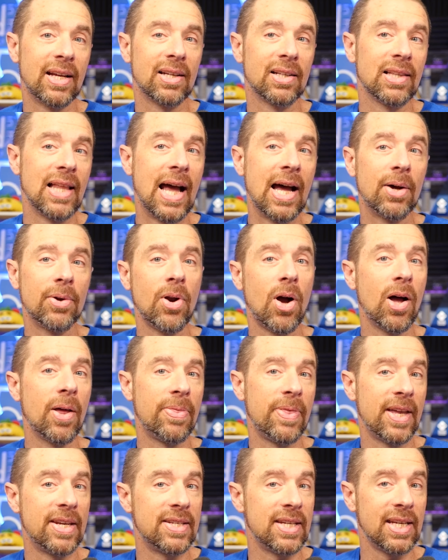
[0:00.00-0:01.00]
cloud
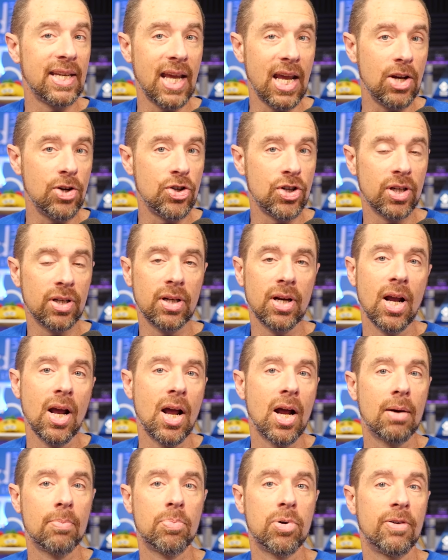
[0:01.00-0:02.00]
authentication,
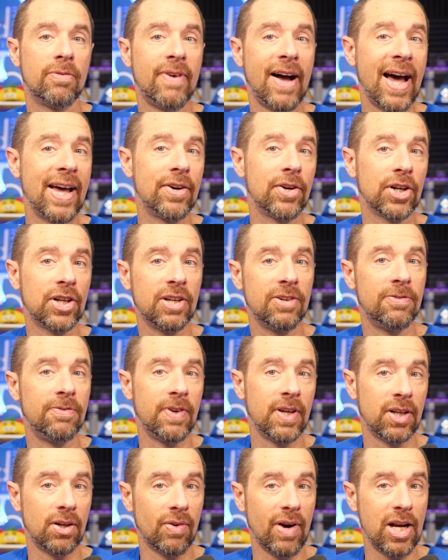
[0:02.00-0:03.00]
provider
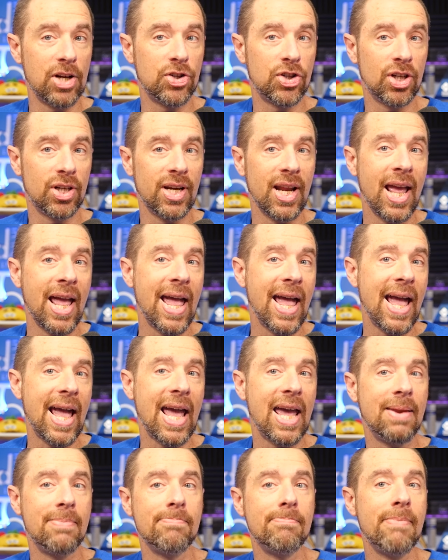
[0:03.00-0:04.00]
configuration,
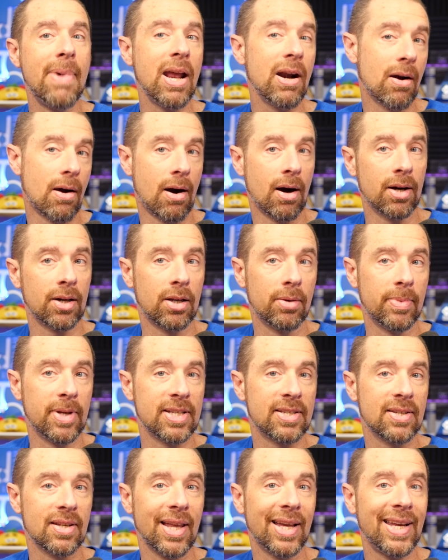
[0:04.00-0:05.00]
and meta
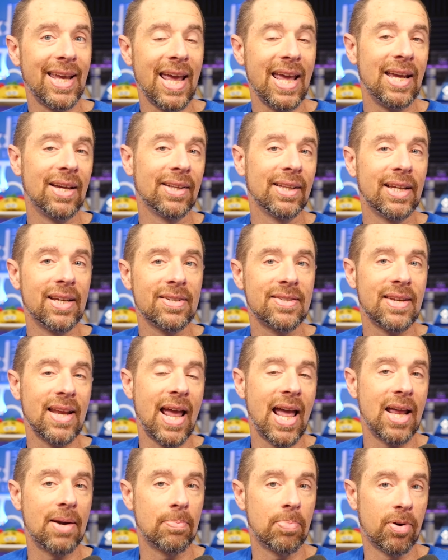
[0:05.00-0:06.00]
arguments like alias
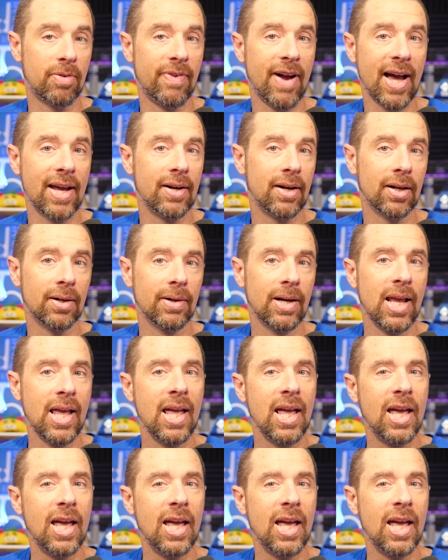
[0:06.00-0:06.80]
and provider.